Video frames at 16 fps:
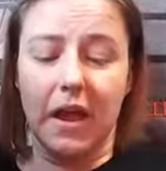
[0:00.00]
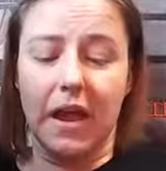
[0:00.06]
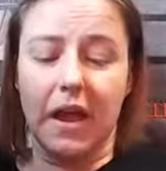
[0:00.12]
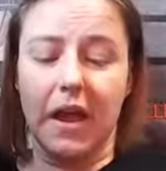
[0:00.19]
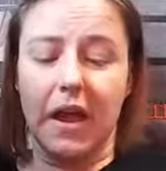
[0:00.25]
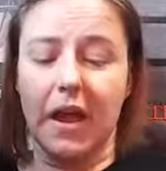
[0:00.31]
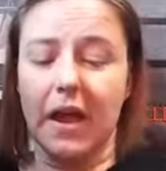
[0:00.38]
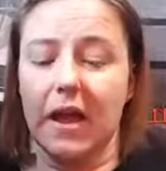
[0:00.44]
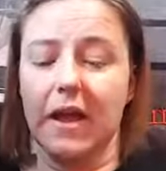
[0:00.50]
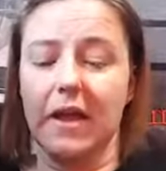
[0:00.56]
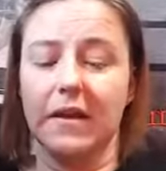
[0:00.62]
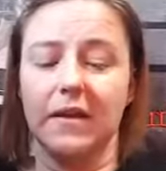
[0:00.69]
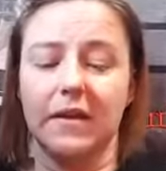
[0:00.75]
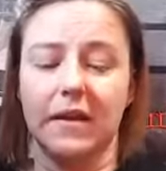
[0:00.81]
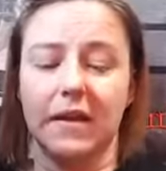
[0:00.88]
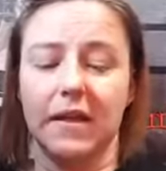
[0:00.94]

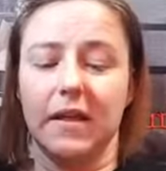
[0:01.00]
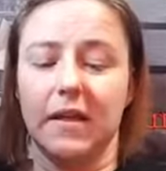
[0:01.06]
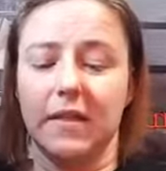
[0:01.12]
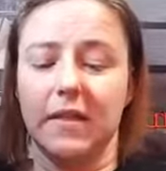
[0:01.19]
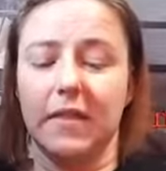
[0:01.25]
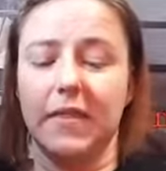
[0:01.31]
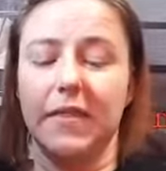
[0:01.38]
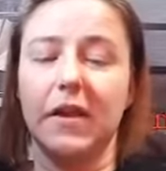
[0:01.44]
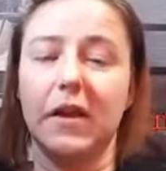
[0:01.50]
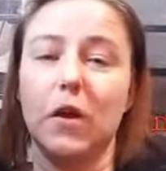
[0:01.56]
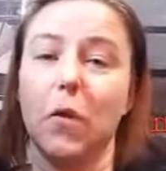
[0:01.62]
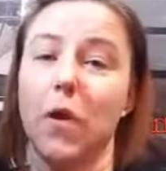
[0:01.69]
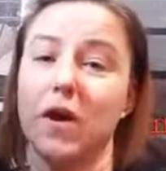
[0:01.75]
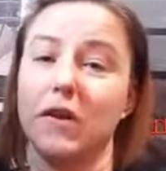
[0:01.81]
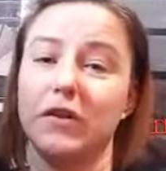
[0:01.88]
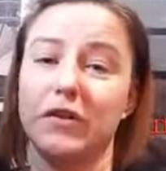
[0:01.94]
And then they
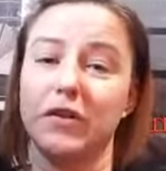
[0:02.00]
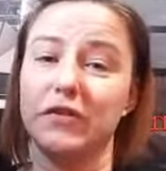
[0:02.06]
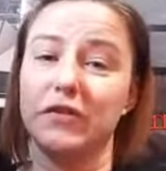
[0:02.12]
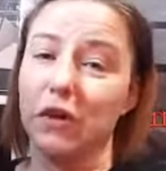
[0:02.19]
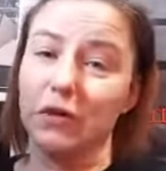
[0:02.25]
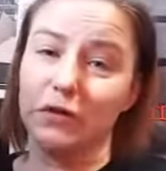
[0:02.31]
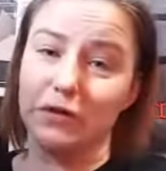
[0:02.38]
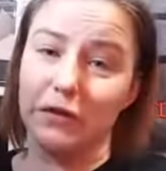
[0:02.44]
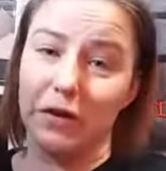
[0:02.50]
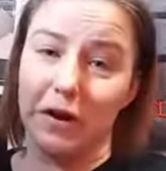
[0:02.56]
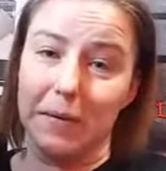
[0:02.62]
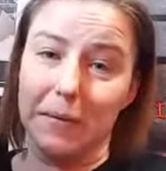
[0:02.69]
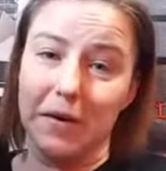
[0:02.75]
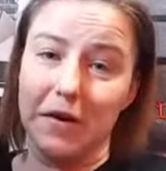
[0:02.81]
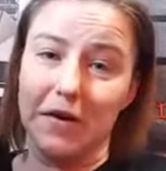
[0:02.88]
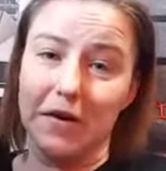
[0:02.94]
go on to the salt
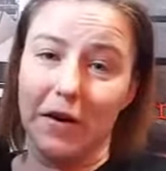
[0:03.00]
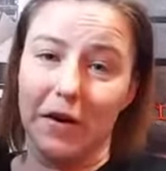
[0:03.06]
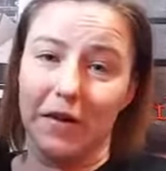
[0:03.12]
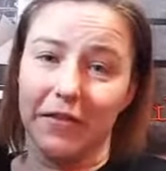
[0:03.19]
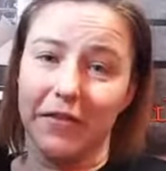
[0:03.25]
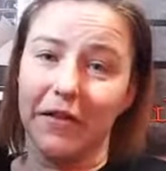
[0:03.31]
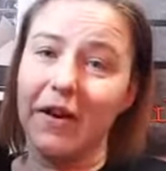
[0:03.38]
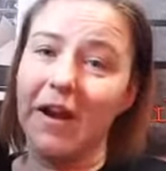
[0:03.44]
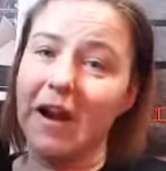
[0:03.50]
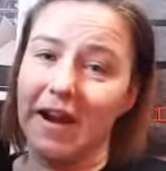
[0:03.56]
scrub on their